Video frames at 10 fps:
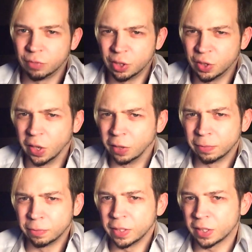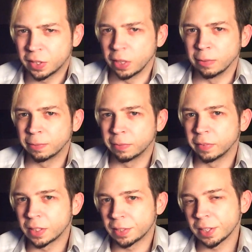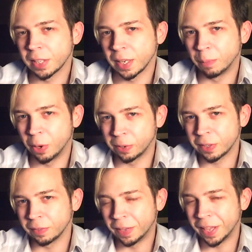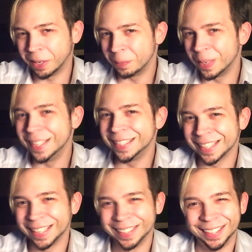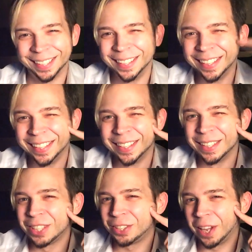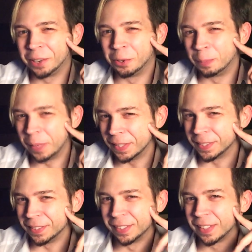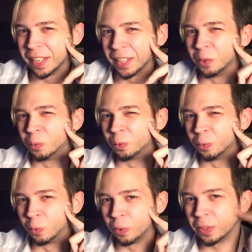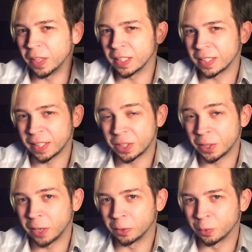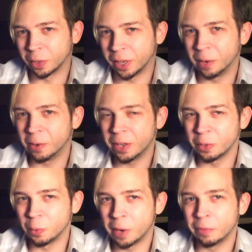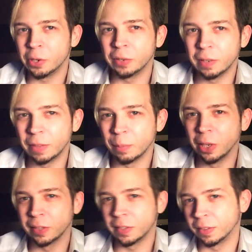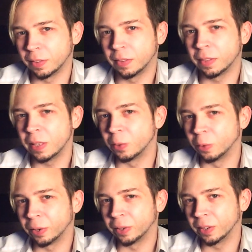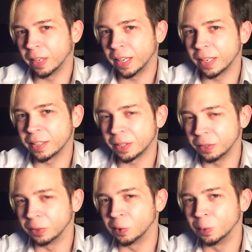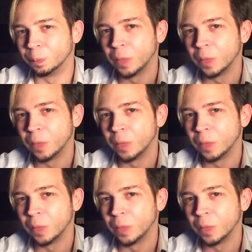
stuff. It's stuff. It's just like parts of enemies and shadow pieces and things that the shadows were carrying or whatever. And you give them all to Theodore, and he'll